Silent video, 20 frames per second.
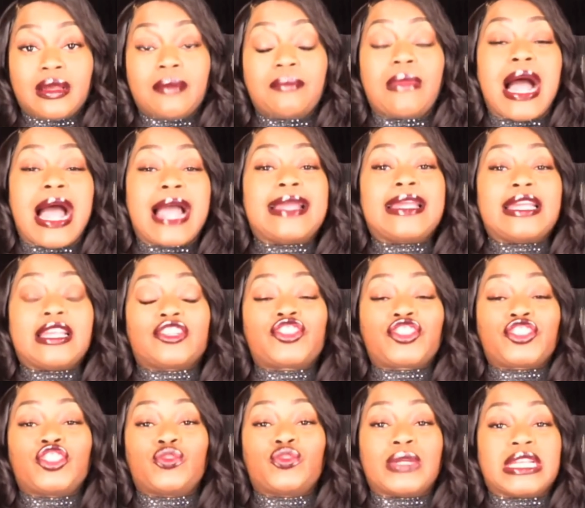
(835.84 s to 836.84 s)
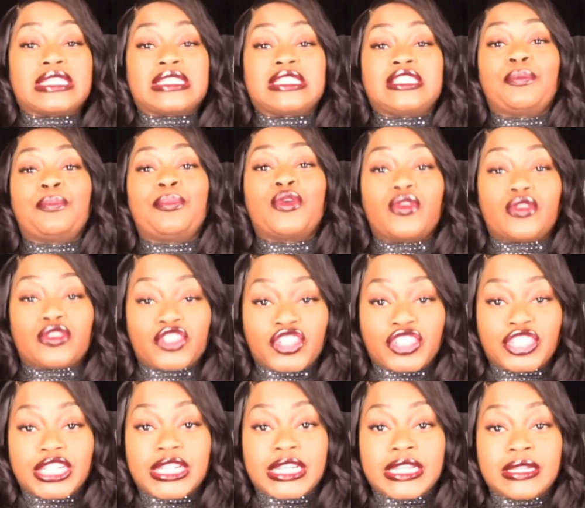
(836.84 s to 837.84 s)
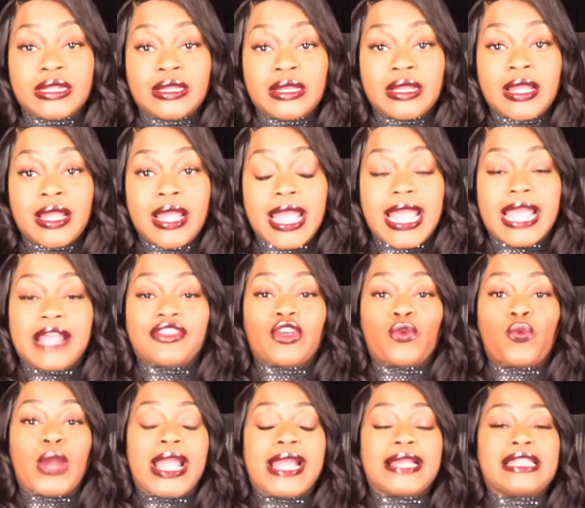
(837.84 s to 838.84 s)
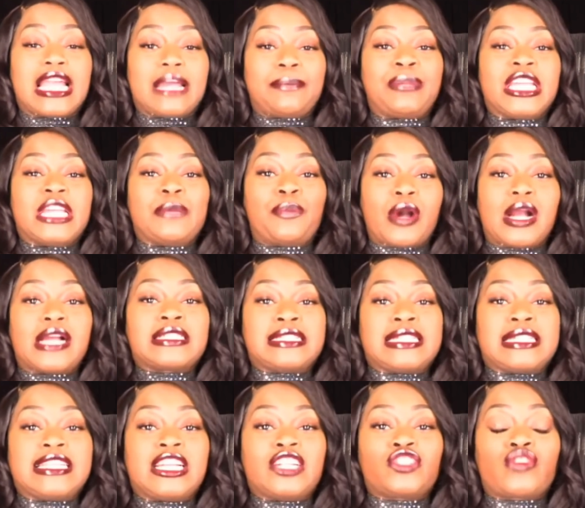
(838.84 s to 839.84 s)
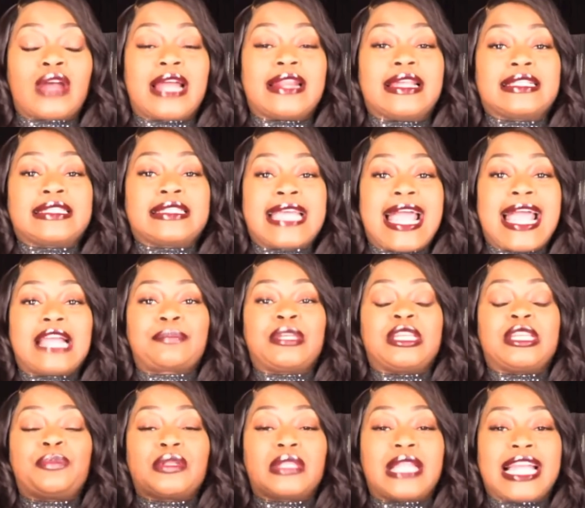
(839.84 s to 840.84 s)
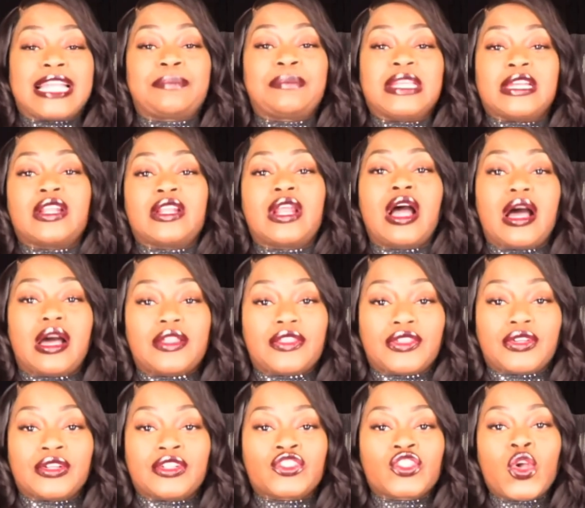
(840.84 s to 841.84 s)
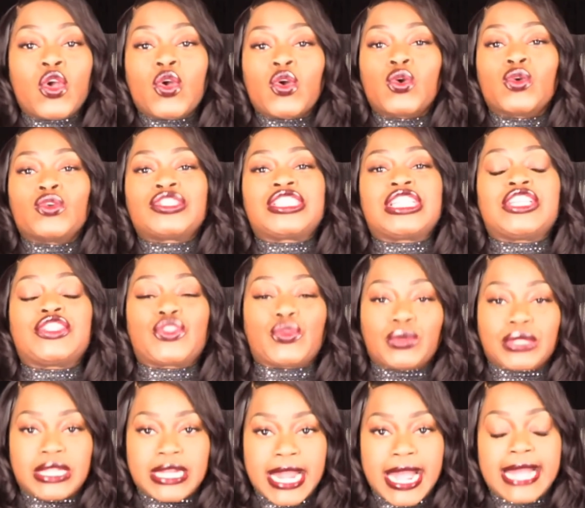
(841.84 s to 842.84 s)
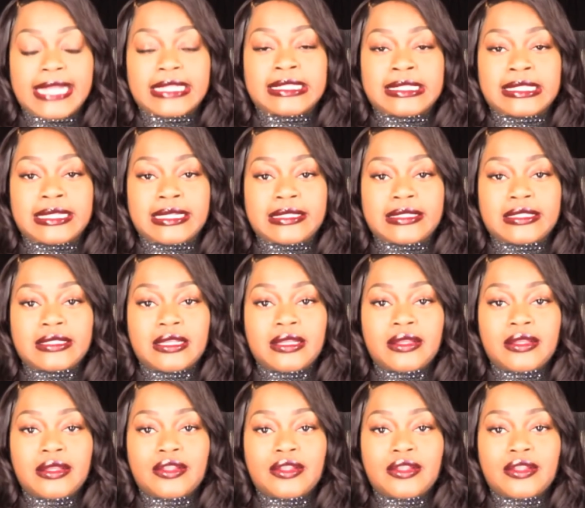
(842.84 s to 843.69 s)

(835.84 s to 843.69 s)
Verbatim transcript: My issue is the bullshit and the way that people are sitting here trying to attack people like me and others who see through the nonsense.